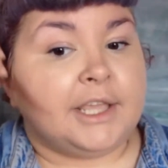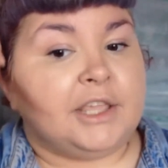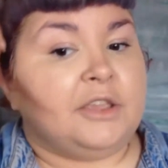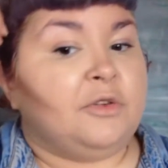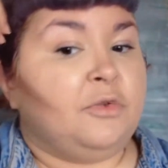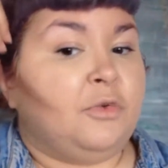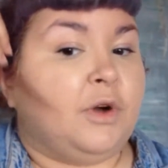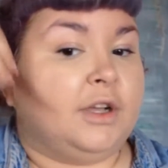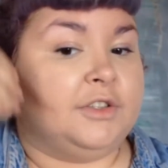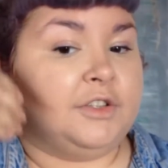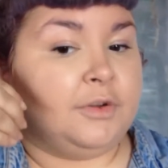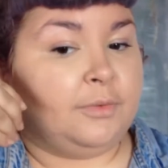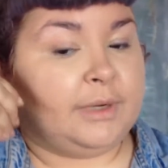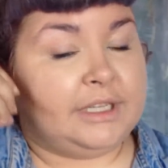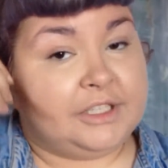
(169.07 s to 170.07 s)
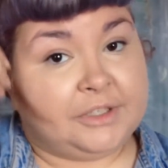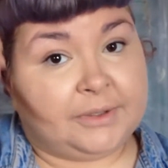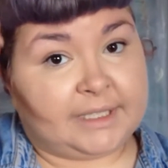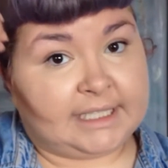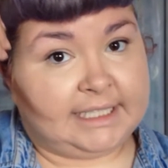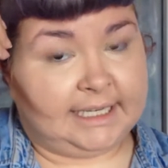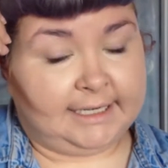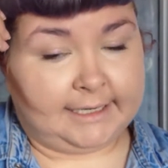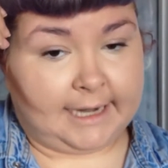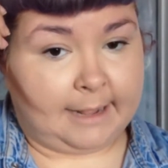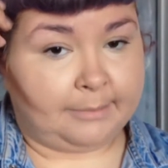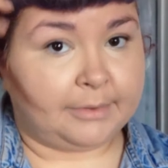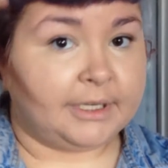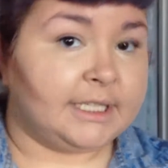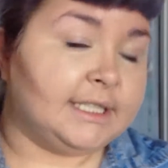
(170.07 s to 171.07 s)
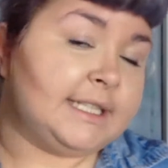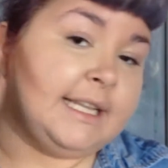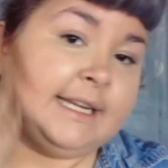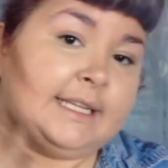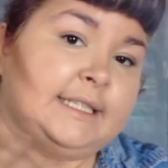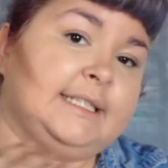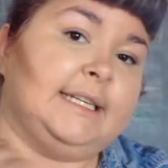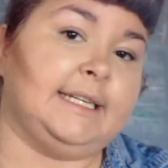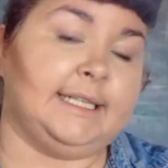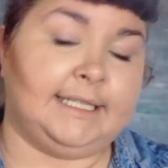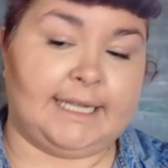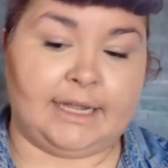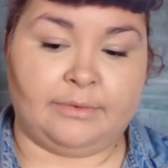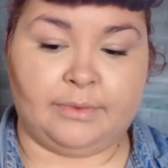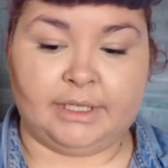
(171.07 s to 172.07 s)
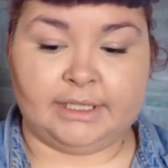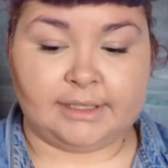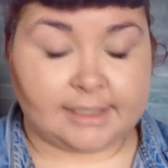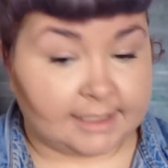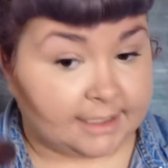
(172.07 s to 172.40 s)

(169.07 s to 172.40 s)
You also want to extend it upwards and extend it downwards.